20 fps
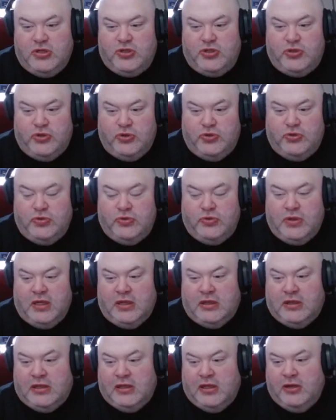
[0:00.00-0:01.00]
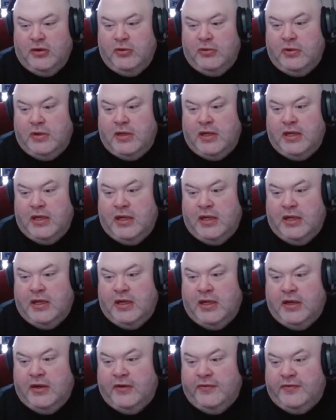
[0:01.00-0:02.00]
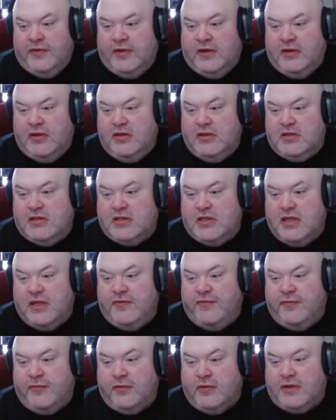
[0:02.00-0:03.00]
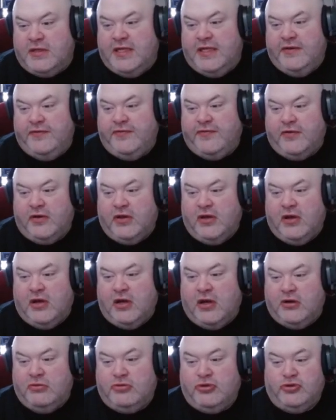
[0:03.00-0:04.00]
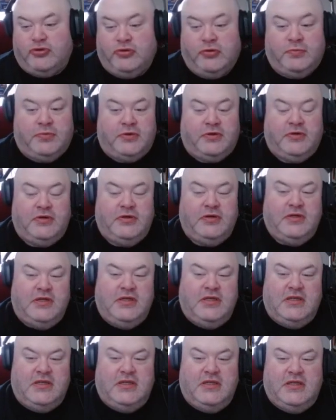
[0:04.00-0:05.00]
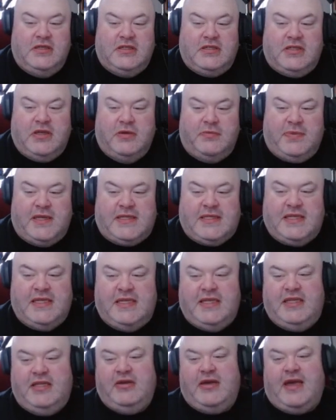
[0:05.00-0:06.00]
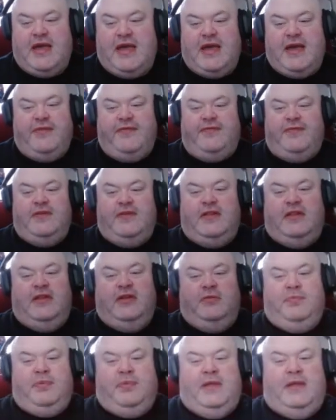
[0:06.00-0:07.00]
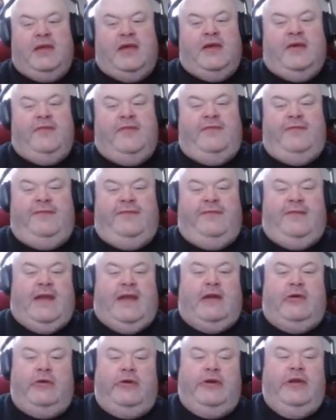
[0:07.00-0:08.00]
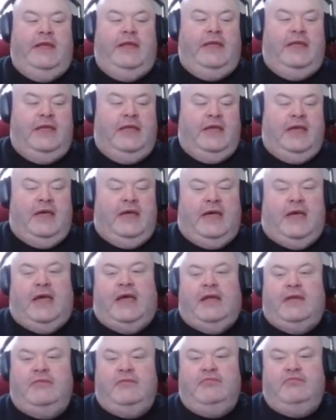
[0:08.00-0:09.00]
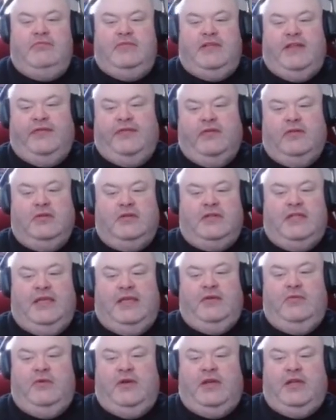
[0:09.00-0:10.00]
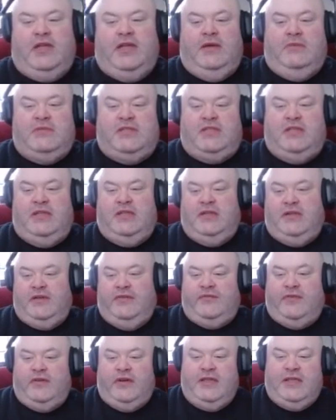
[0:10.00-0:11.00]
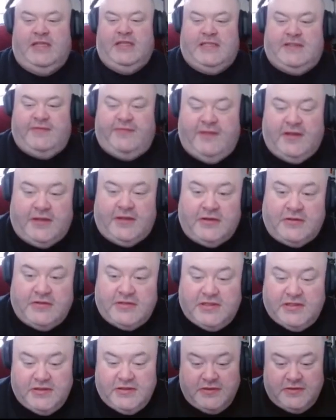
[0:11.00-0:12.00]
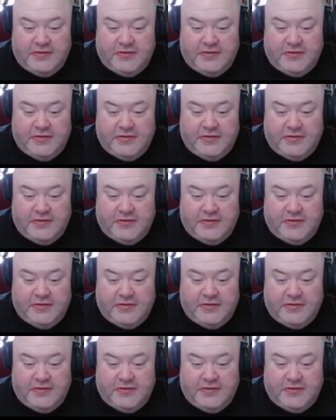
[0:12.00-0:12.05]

to a low of, it looks like fourteen for the Auto Trooper. So basically you have a little bit of varying uh, difficulty when it comes to converting these figures.